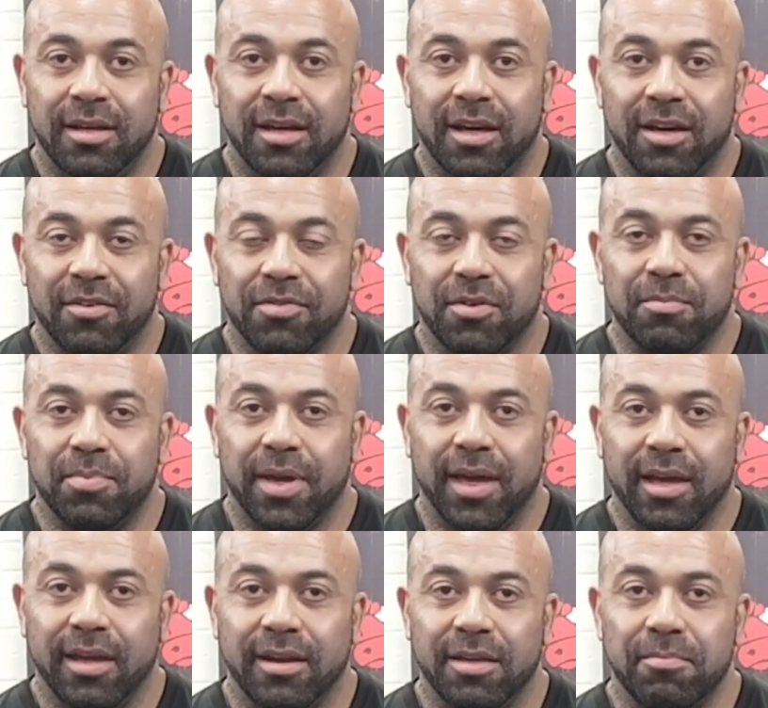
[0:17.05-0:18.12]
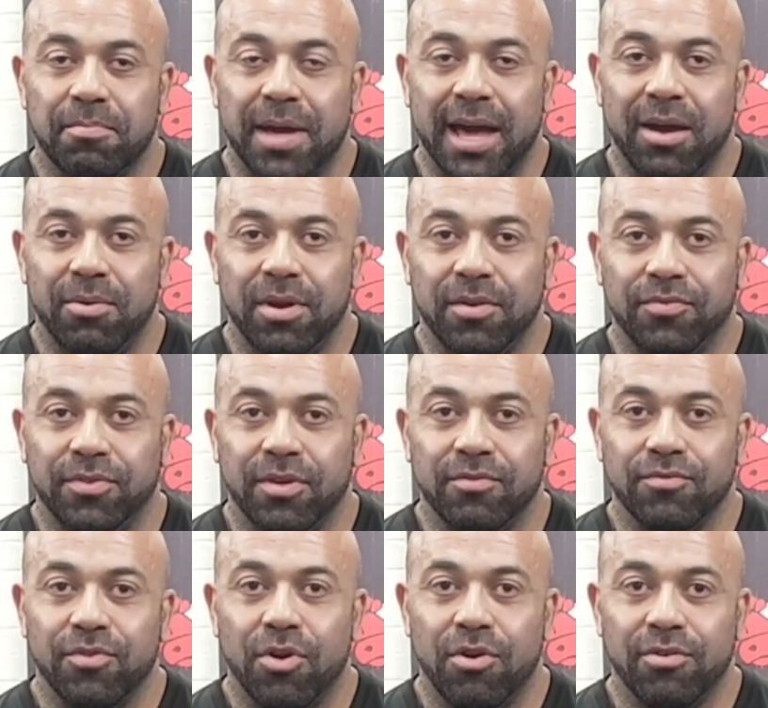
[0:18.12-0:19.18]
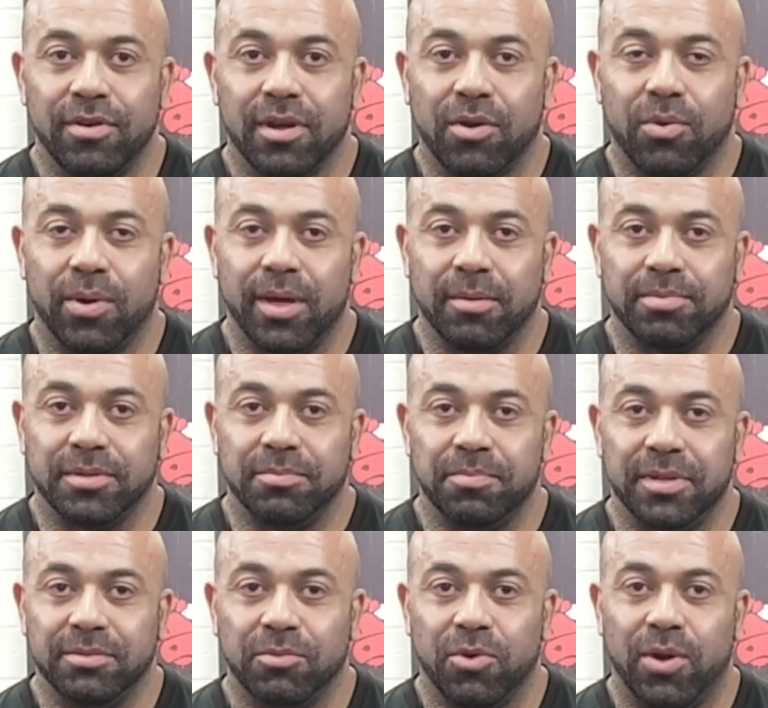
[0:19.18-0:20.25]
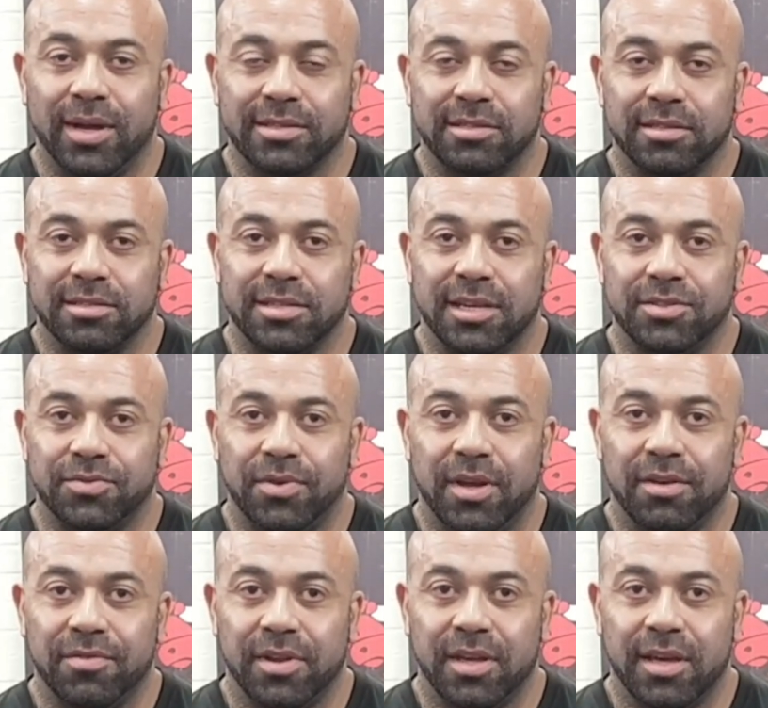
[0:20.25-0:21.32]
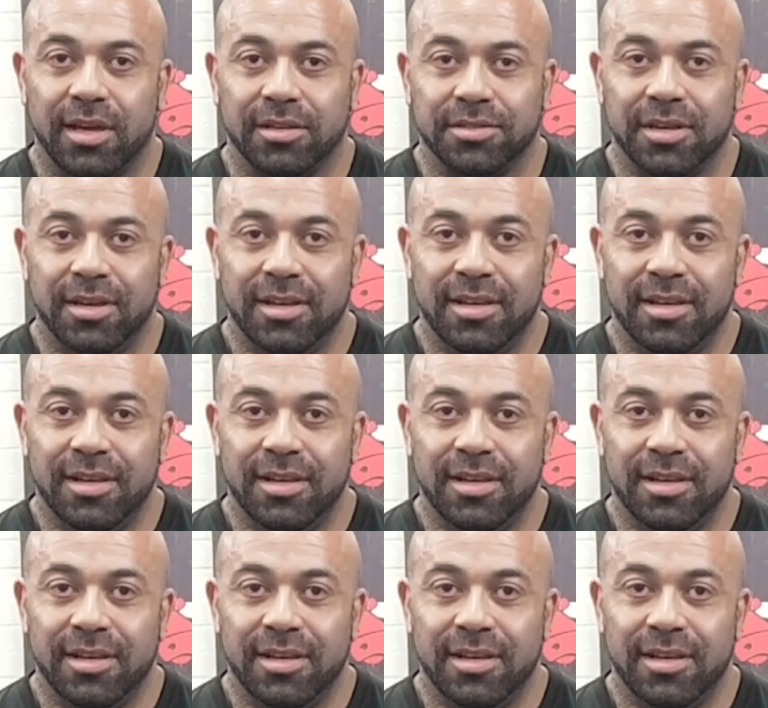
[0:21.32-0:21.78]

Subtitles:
I've competed in powerlifting, raw and equipped, and been quite successful over the years.